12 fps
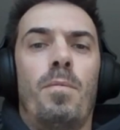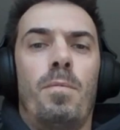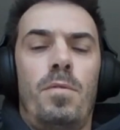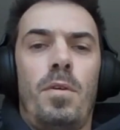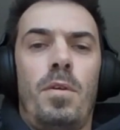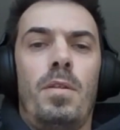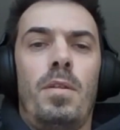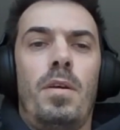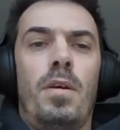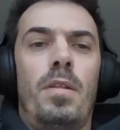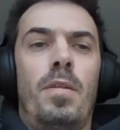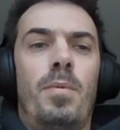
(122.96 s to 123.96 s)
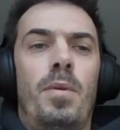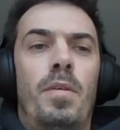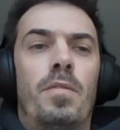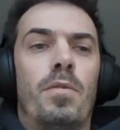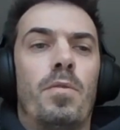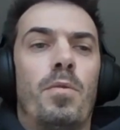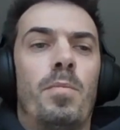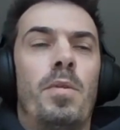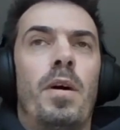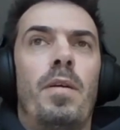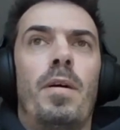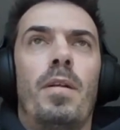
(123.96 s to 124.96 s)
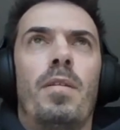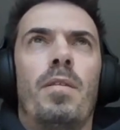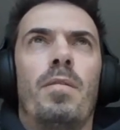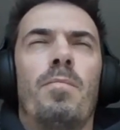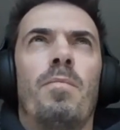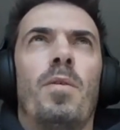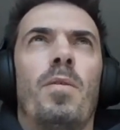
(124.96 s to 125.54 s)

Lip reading: joining the Princeton group there, and